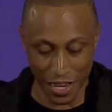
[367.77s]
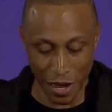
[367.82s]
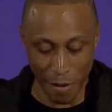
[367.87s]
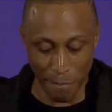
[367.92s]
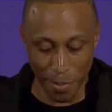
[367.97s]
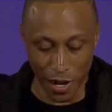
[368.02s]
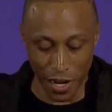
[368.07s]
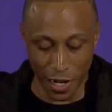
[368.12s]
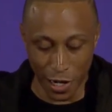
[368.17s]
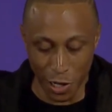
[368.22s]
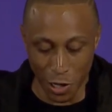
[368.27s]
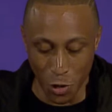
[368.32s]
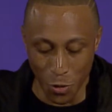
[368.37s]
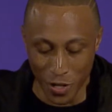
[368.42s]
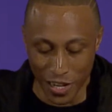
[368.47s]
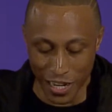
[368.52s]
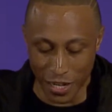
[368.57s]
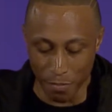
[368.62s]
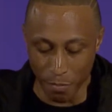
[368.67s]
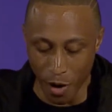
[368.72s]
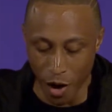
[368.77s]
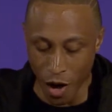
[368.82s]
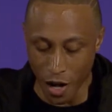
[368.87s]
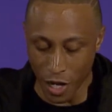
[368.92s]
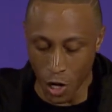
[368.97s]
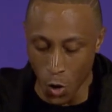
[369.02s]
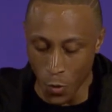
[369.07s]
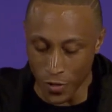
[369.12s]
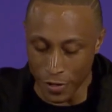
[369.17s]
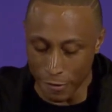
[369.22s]
but Luke and Mark
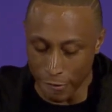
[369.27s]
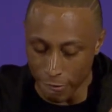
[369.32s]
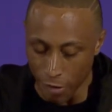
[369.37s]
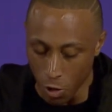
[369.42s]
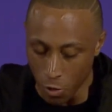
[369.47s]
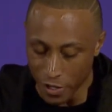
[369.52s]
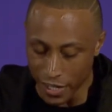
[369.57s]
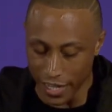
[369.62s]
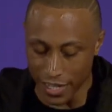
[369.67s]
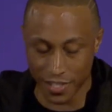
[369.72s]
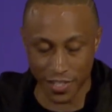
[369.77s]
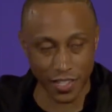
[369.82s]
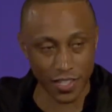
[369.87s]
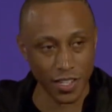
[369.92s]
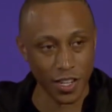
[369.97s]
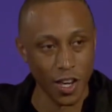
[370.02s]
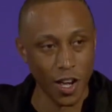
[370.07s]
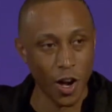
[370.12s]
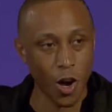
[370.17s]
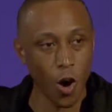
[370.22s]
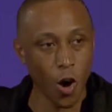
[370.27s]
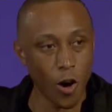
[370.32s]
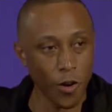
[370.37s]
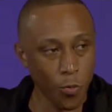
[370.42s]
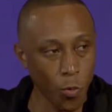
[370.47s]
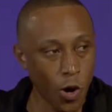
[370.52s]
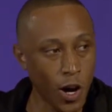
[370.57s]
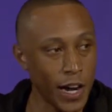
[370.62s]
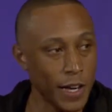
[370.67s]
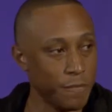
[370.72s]
only focus on
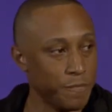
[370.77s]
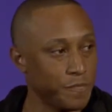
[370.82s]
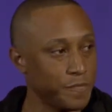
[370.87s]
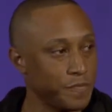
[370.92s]
one.